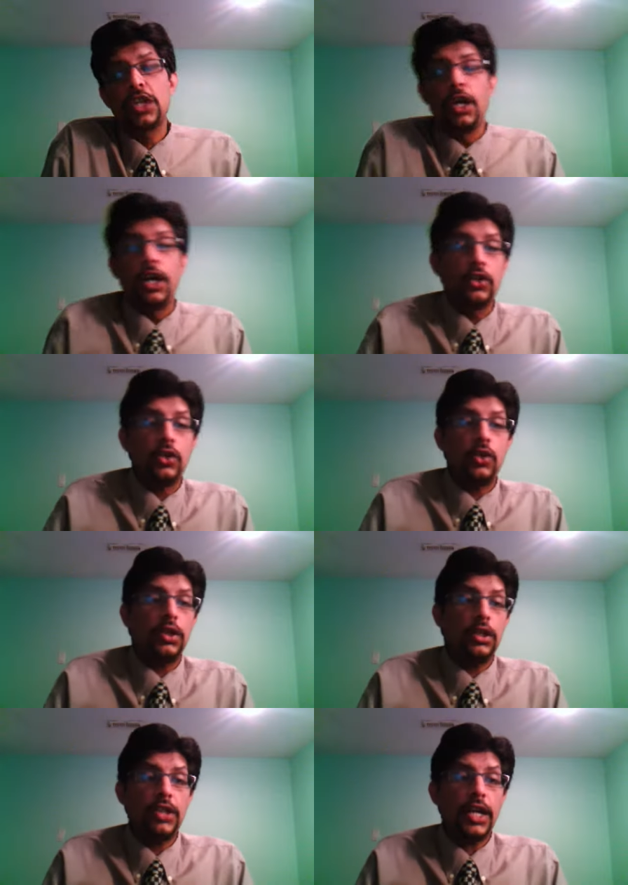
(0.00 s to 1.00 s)
you know
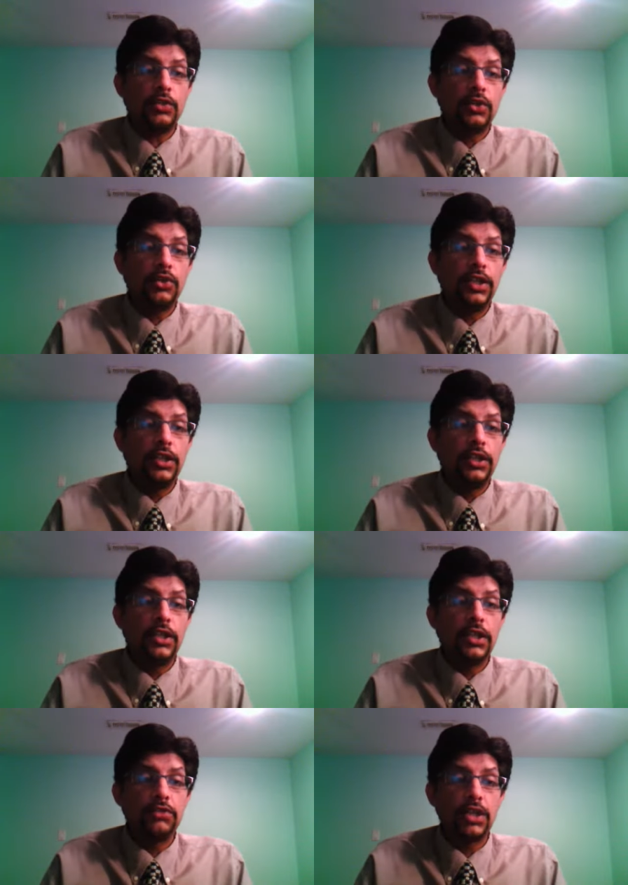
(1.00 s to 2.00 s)
uh, that could really
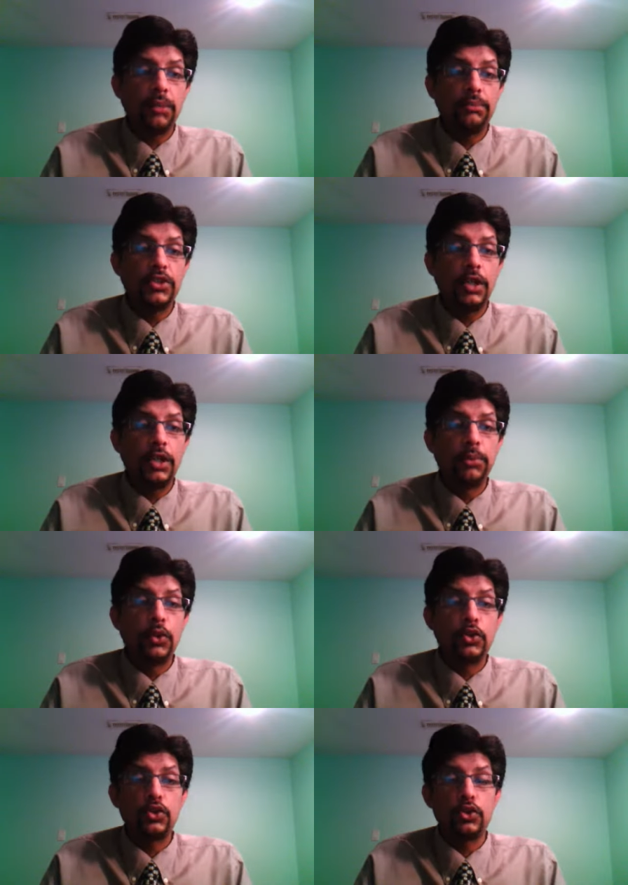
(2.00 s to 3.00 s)
give some real
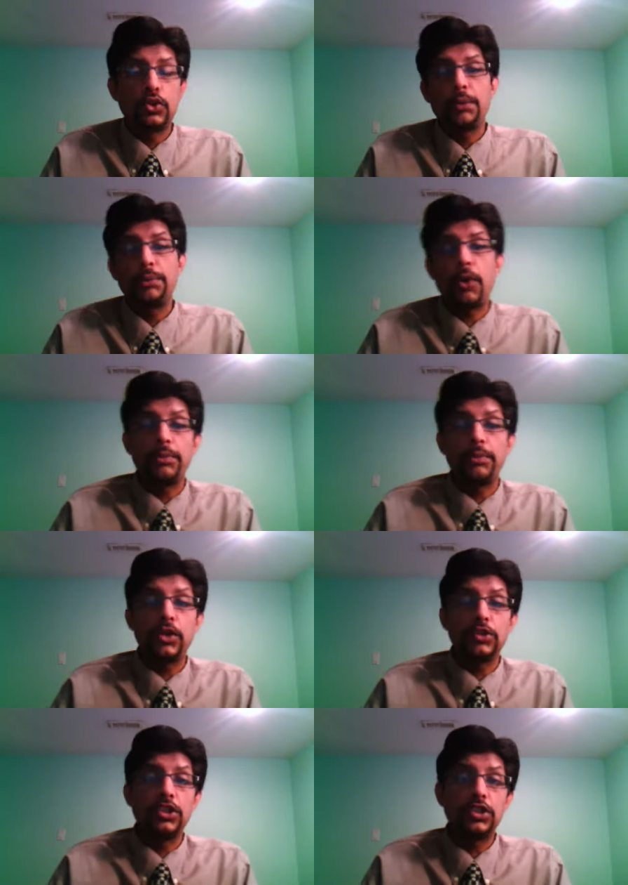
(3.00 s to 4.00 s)
boost to Stuart Broad
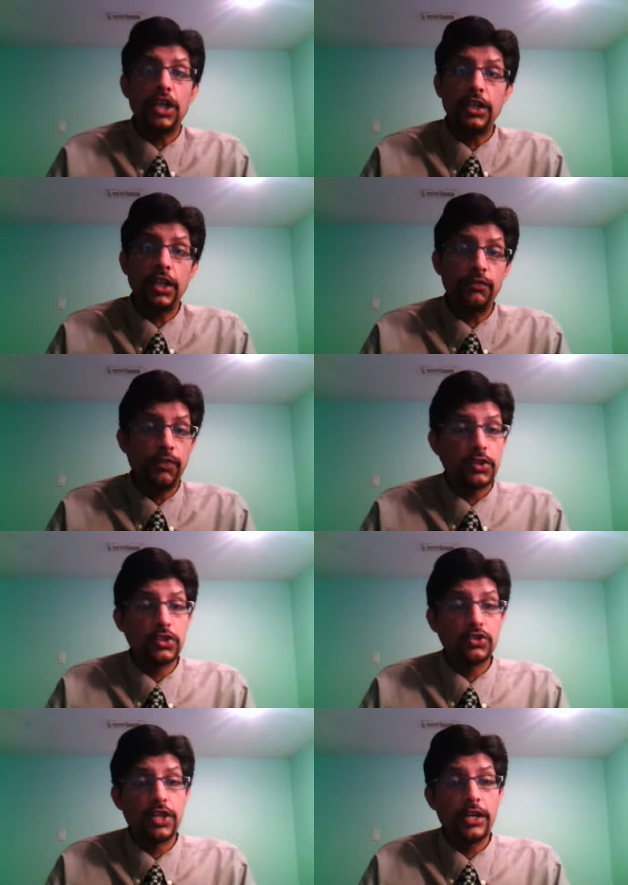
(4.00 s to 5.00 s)
because he's hunting for his
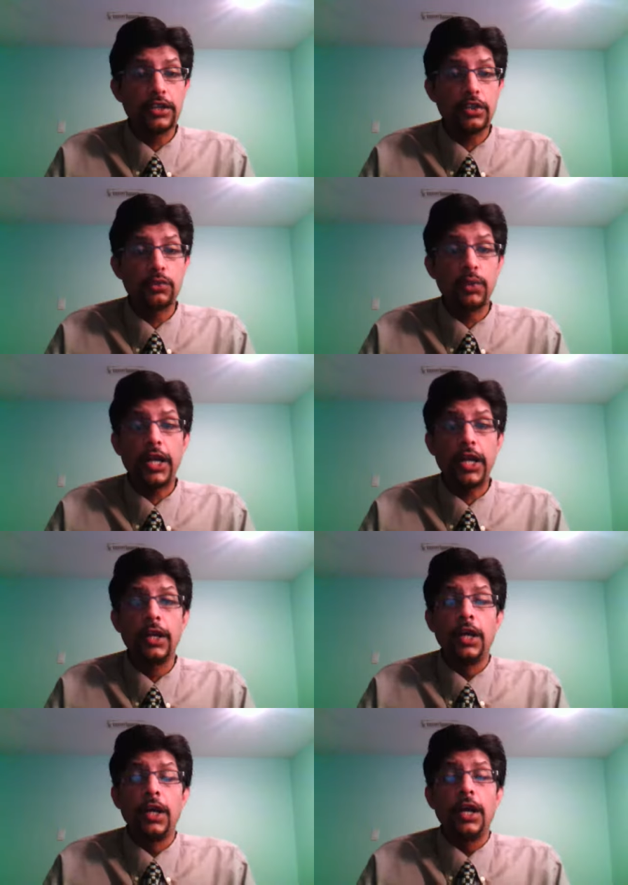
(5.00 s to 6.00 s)
300th wicket
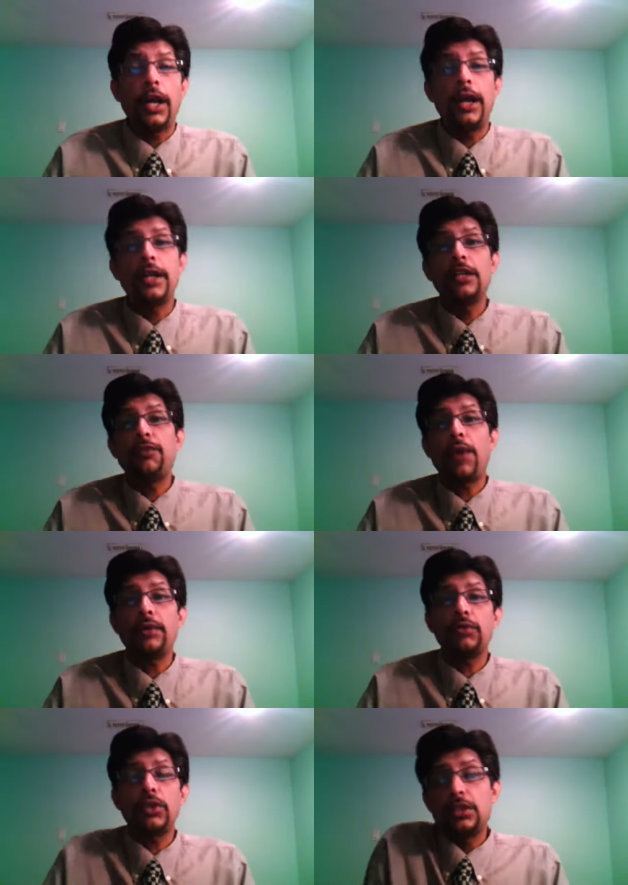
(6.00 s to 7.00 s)
and if I
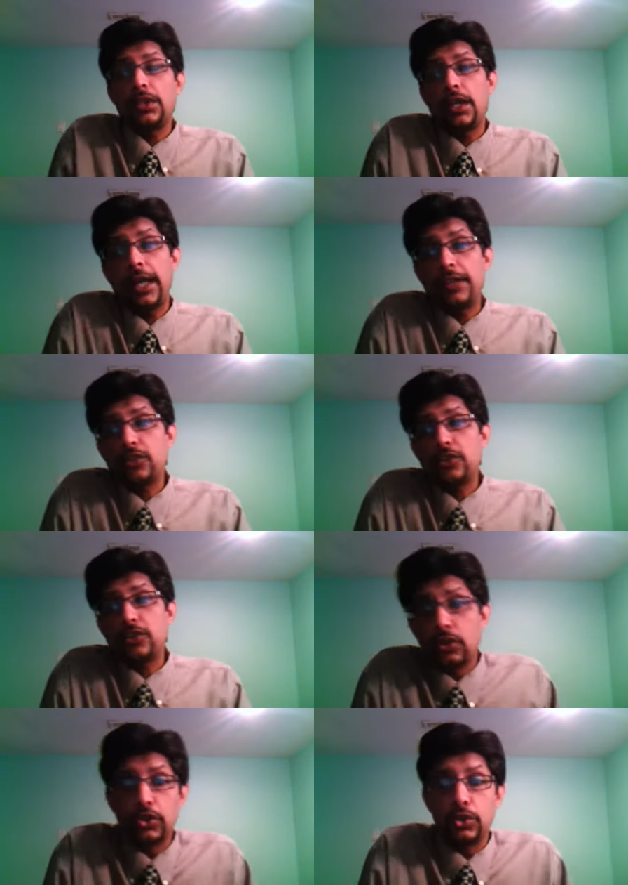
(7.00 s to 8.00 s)
were in uh, Alistair
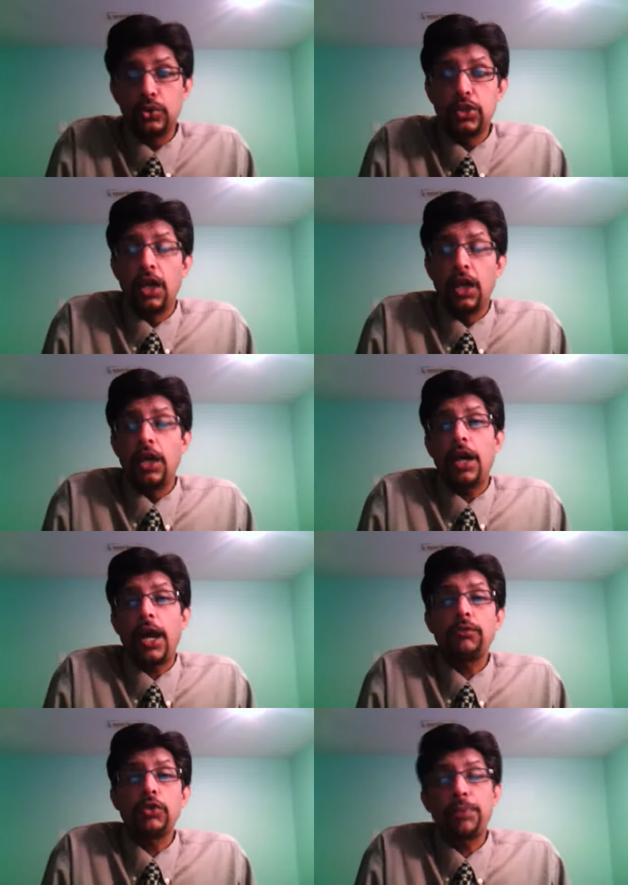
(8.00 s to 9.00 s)
Cook's shoes uh,
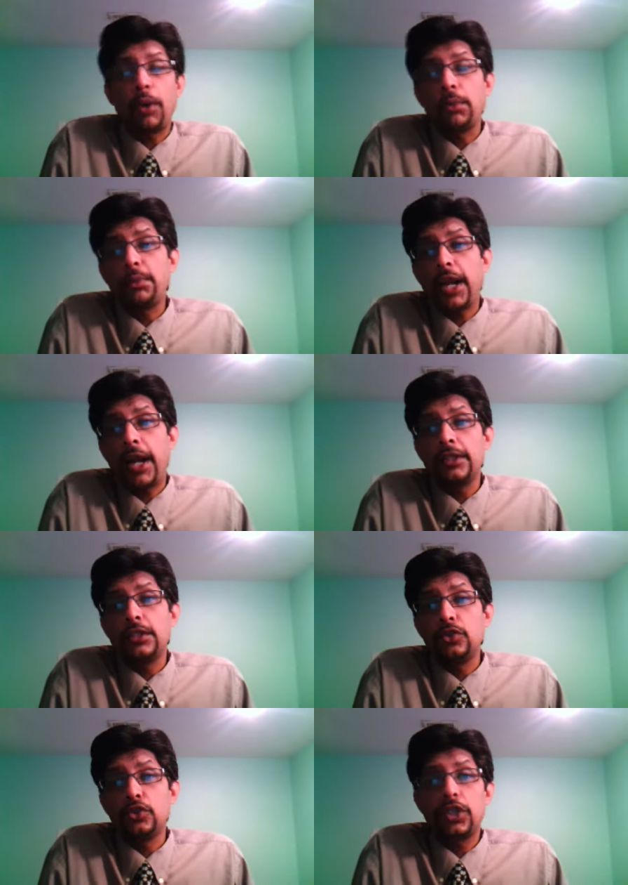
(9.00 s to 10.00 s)
I would probably hand the
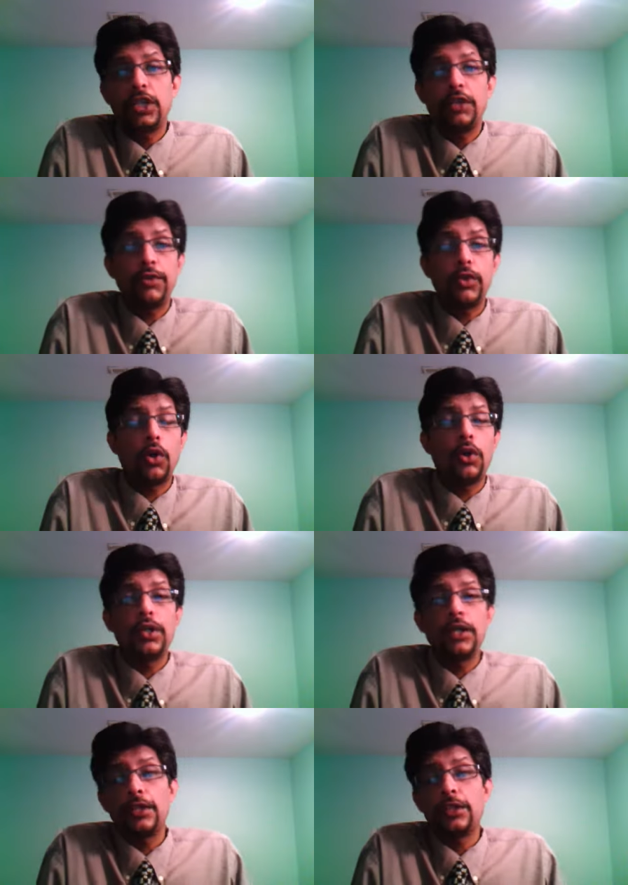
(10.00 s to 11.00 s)
new cherry, if at all,
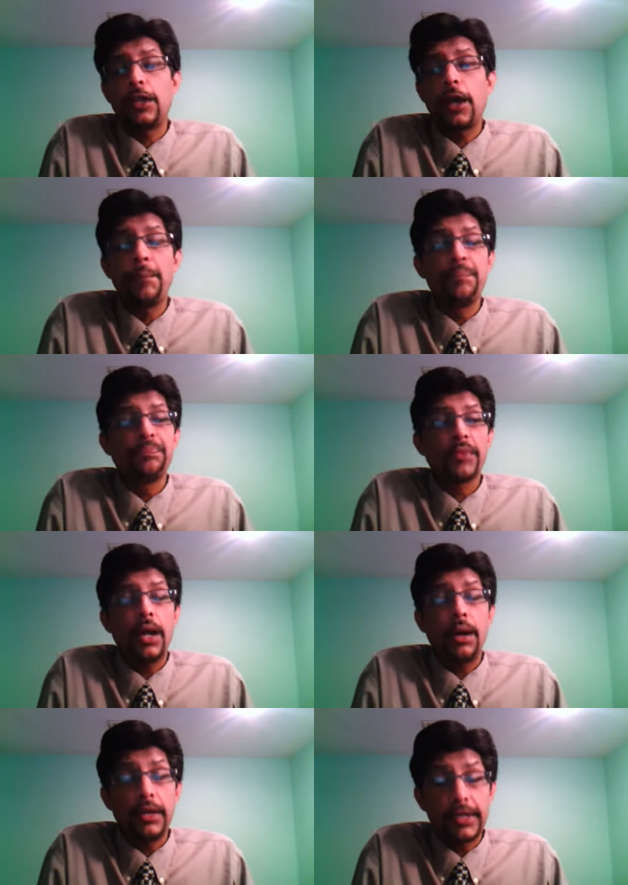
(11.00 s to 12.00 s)
England uh,
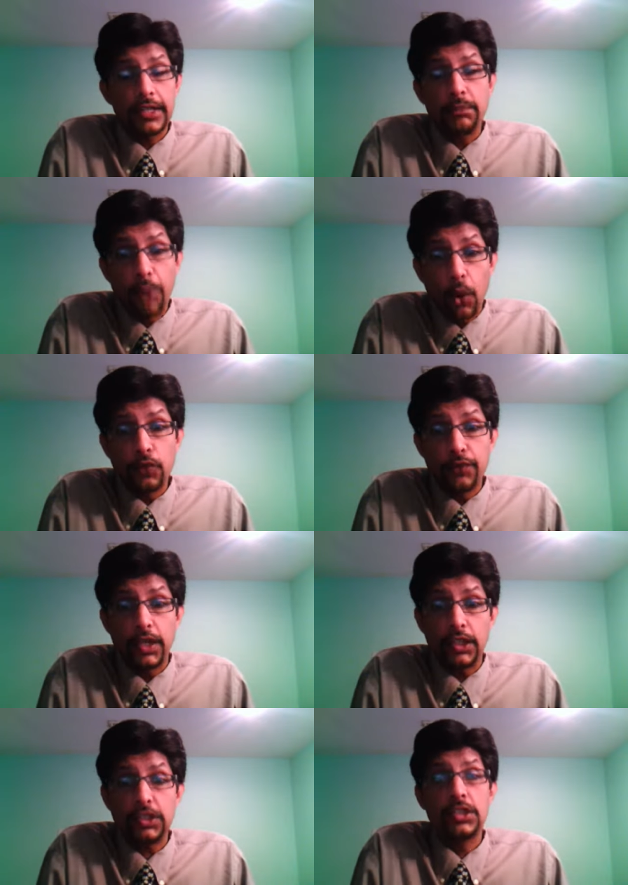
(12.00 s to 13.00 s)
uh, England bowl
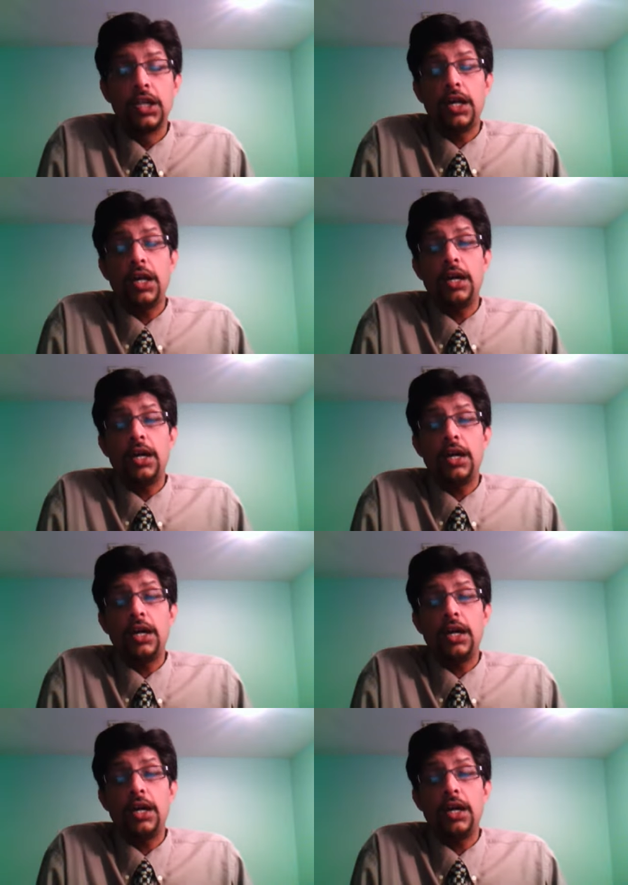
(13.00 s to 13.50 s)
first. I